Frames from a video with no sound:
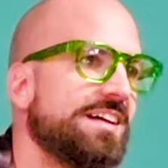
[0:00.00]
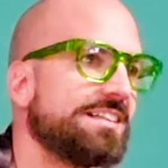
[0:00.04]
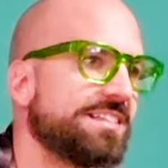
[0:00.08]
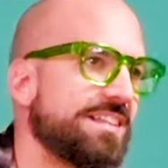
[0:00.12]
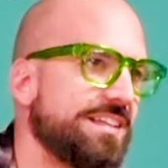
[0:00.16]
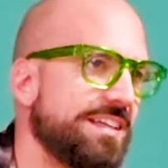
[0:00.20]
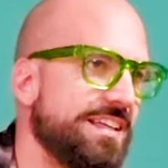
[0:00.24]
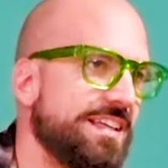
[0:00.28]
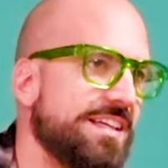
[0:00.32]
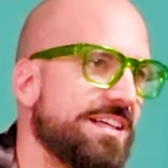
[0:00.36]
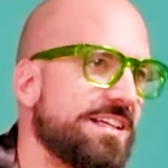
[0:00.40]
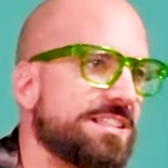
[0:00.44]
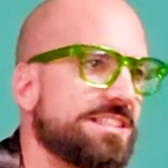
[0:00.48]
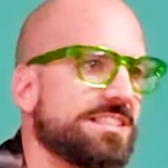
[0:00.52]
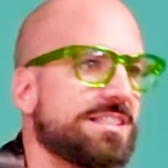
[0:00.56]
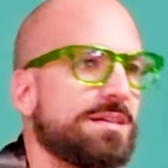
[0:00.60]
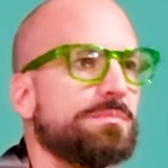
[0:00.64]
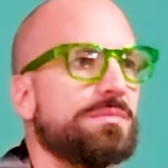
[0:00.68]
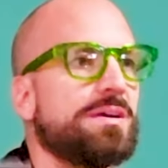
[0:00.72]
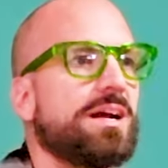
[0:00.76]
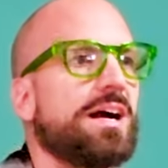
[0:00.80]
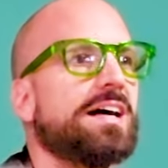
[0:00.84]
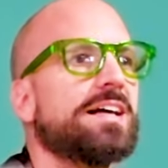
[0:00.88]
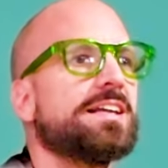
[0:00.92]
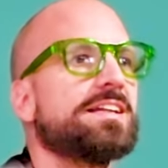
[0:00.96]
then here are some
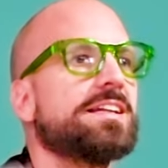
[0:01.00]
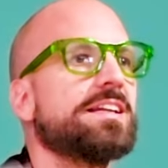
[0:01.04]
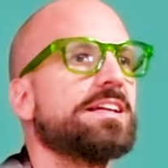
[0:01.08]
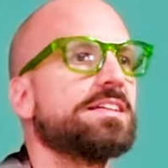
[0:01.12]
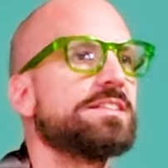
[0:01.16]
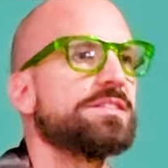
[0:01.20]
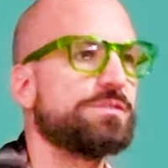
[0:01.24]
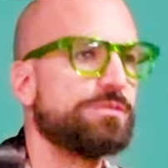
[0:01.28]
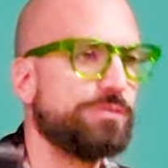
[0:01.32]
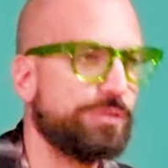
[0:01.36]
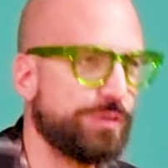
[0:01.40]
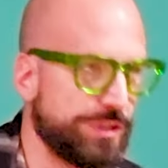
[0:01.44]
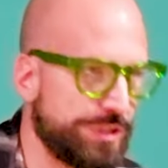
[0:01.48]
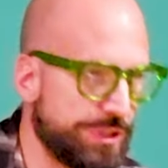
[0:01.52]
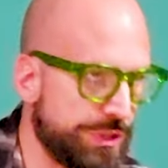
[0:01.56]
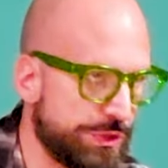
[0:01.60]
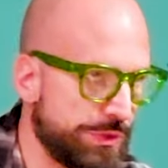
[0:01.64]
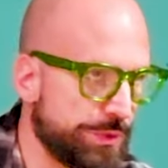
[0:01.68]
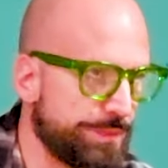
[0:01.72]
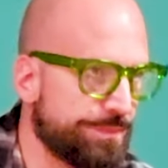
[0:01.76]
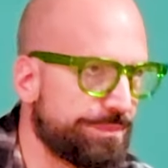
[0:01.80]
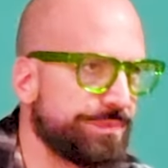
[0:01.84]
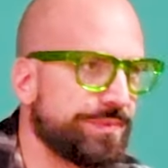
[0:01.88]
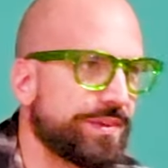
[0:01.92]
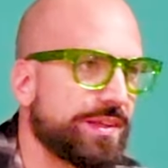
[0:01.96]
guidelines for you.